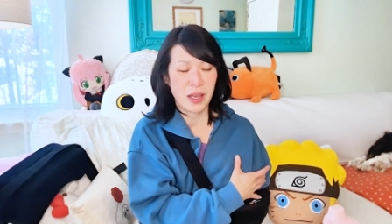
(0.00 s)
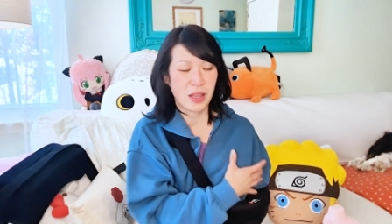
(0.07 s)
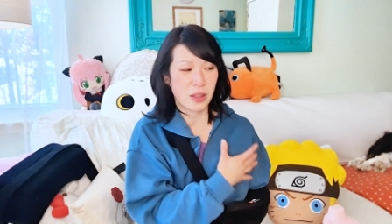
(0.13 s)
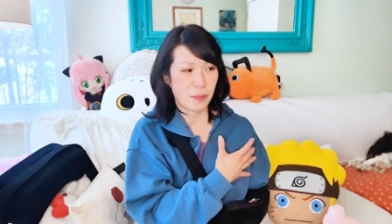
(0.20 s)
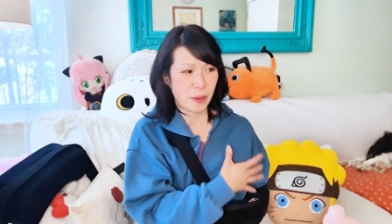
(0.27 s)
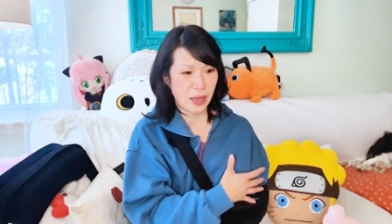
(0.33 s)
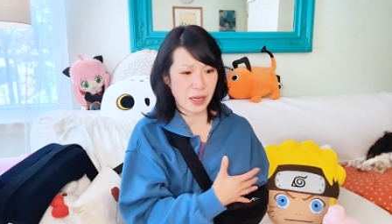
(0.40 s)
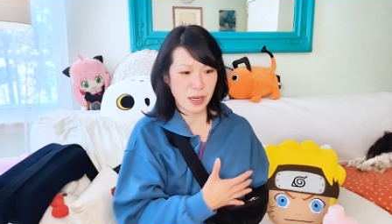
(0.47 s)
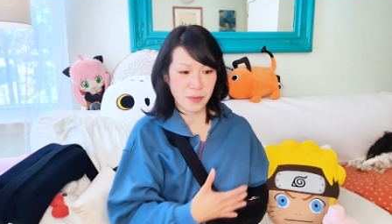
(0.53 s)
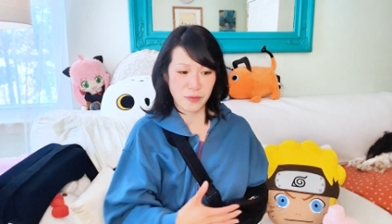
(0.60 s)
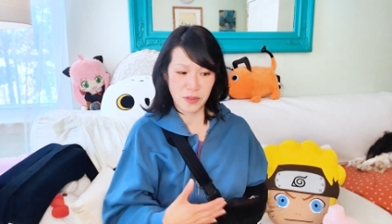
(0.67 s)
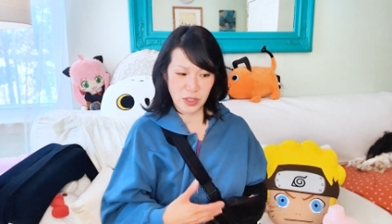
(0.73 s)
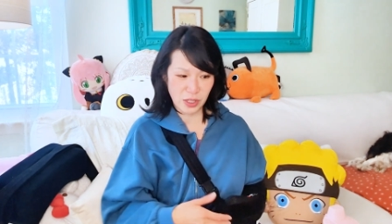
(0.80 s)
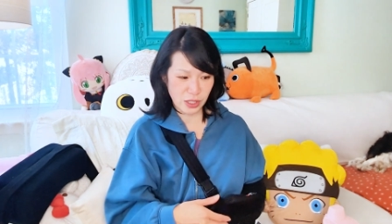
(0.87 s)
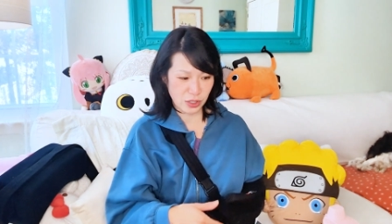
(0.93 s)
The pain I'm
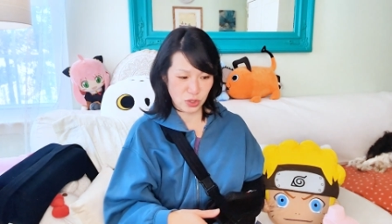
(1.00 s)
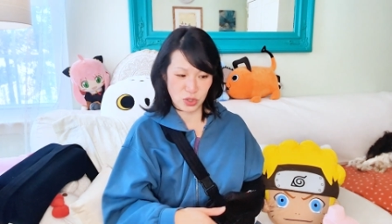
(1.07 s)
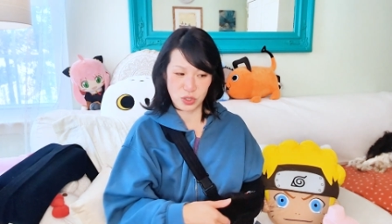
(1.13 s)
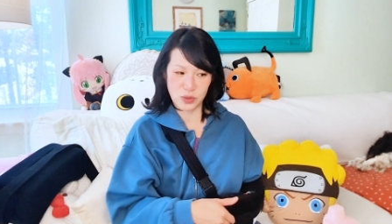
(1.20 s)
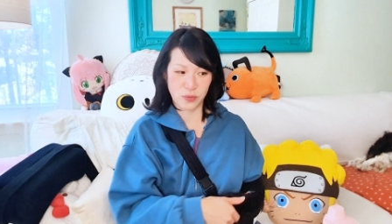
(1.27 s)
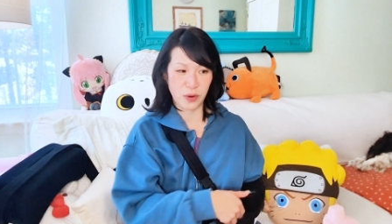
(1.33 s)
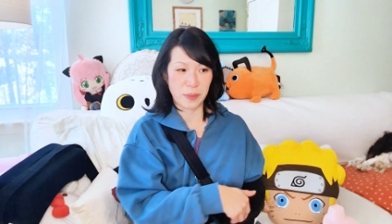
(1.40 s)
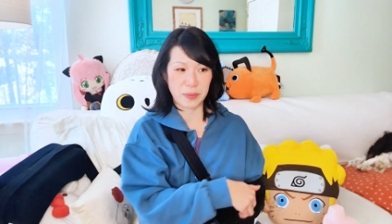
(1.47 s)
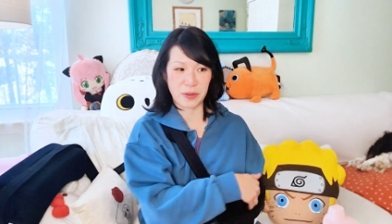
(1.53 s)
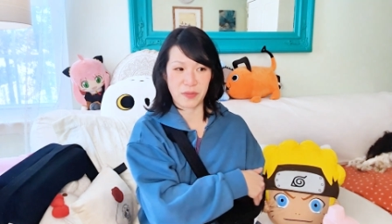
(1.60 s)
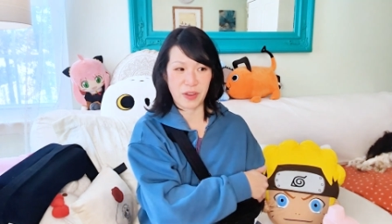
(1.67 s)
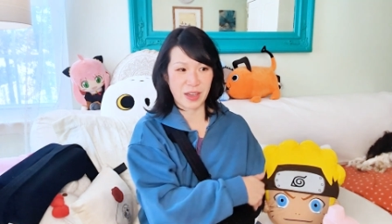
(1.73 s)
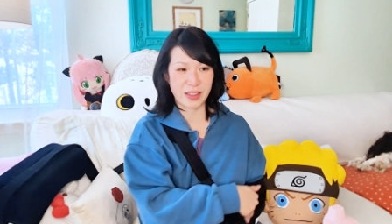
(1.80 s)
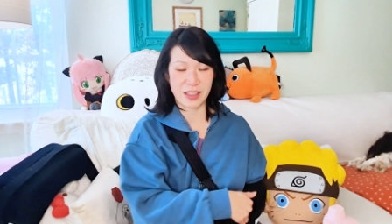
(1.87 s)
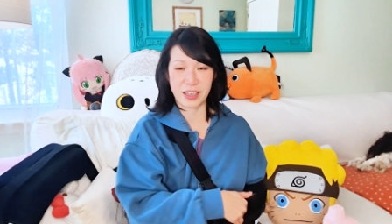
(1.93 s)
feeling is just from the fact